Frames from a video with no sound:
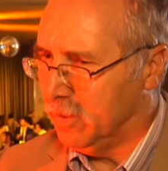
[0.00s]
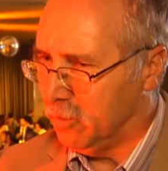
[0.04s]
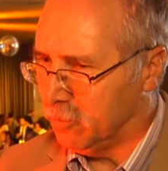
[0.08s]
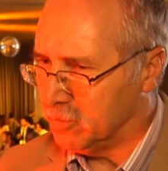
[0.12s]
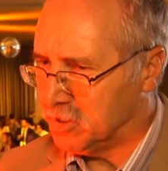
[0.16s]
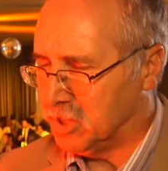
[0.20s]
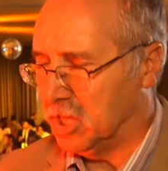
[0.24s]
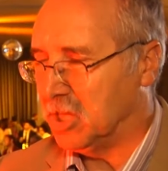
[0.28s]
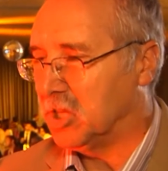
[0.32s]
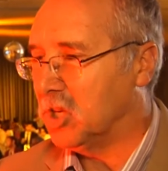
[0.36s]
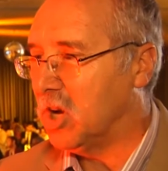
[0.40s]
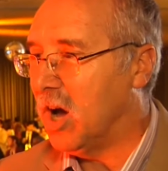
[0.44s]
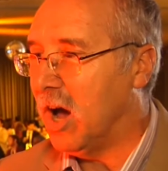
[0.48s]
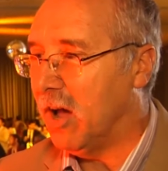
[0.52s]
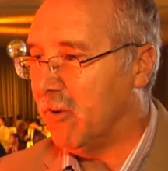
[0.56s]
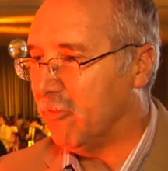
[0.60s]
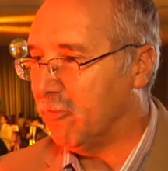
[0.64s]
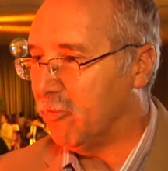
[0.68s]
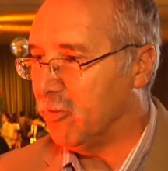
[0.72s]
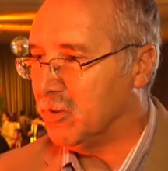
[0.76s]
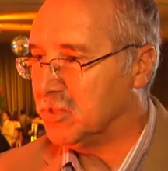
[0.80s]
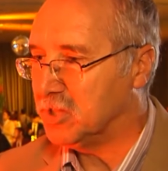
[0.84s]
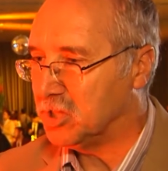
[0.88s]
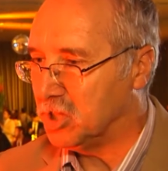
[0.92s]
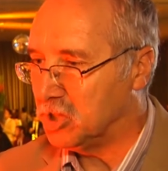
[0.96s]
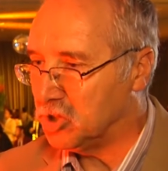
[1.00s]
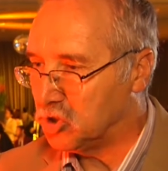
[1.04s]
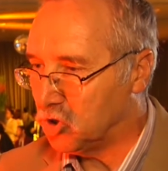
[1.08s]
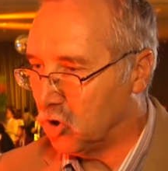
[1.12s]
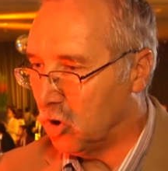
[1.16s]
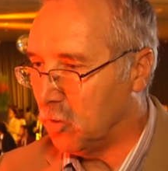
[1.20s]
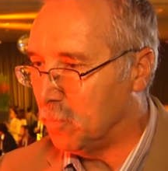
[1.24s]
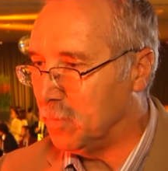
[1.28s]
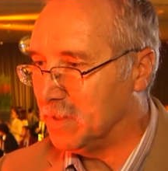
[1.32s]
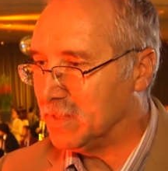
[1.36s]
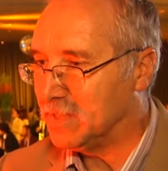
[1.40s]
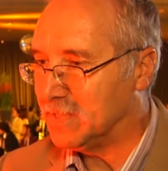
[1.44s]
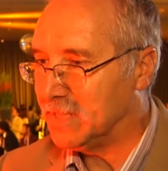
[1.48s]
There was a conference in
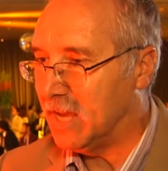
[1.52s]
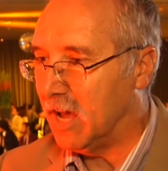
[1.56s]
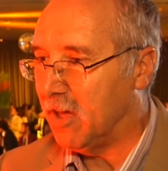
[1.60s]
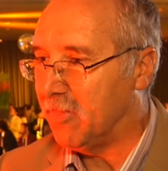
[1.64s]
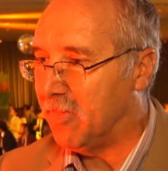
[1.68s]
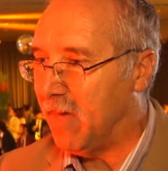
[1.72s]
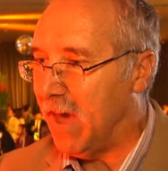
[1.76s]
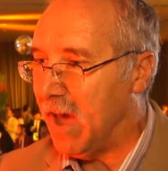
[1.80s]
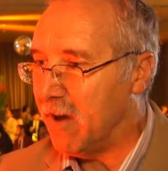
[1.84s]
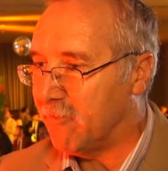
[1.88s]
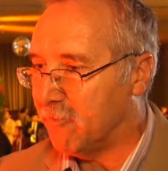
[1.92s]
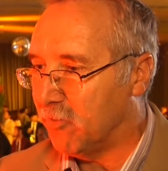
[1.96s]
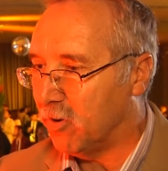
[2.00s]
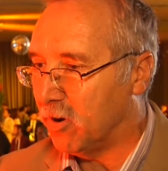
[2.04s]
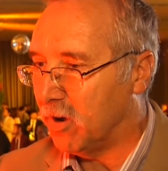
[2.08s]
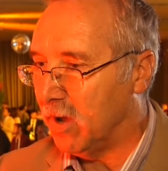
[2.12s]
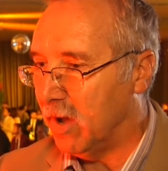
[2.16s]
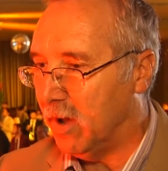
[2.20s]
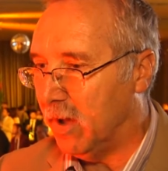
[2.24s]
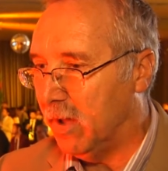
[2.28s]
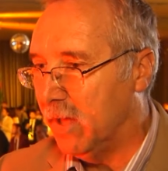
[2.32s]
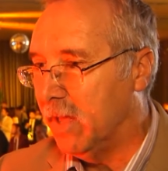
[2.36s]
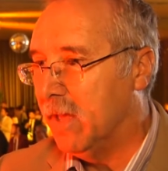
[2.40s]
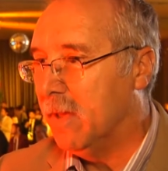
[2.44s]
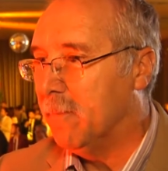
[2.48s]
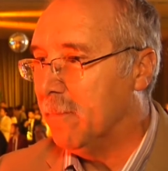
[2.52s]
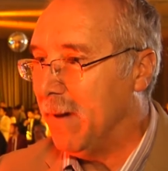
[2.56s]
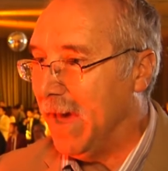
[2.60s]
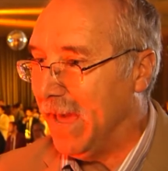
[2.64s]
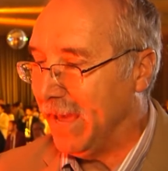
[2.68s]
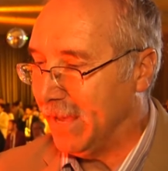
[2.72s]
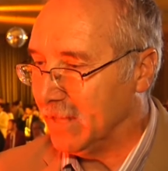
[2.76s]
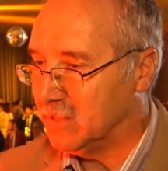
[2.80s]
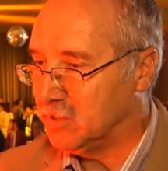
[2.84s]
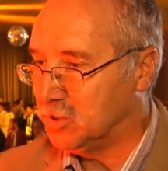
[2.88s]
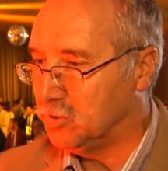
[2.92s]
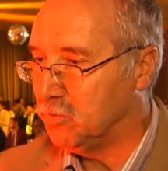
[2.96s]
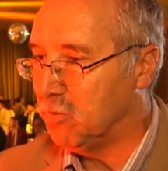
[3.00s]
Durban, South Africa,
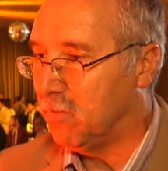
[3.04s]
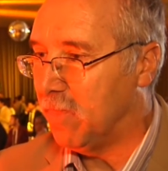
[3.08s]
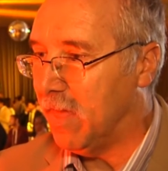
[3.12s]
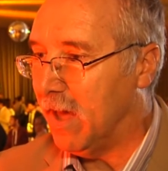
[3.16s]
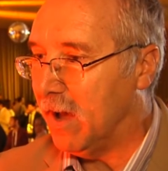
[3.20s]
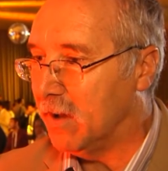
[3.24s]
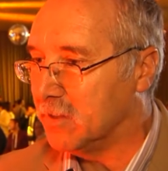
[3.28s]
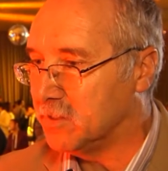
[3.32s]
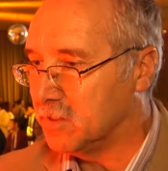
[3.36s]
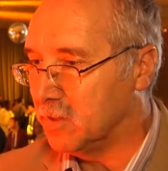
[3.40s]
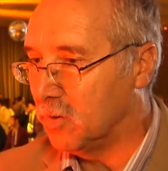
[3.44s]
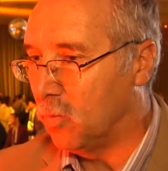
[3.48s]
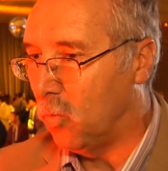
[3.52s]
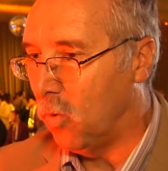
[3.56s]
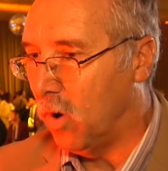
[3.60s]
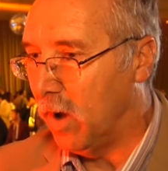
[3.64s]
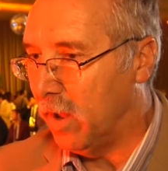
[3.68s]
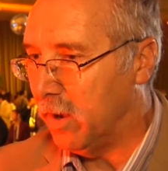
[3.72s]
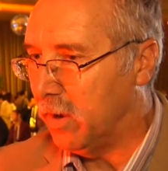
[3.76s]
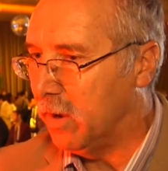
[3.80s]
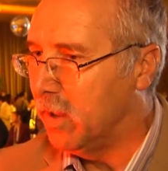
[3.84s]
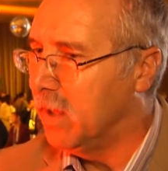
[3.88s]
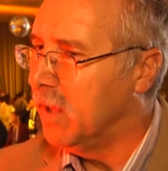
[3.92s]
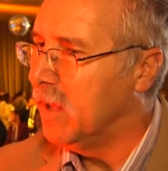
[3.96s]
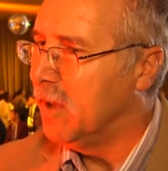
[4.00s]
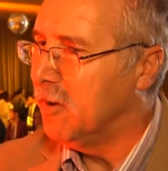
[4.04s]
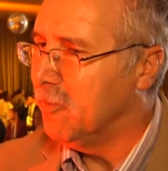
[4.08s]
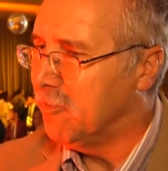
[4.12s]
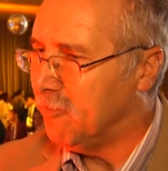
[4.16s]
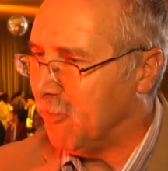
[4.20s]
back in 2001.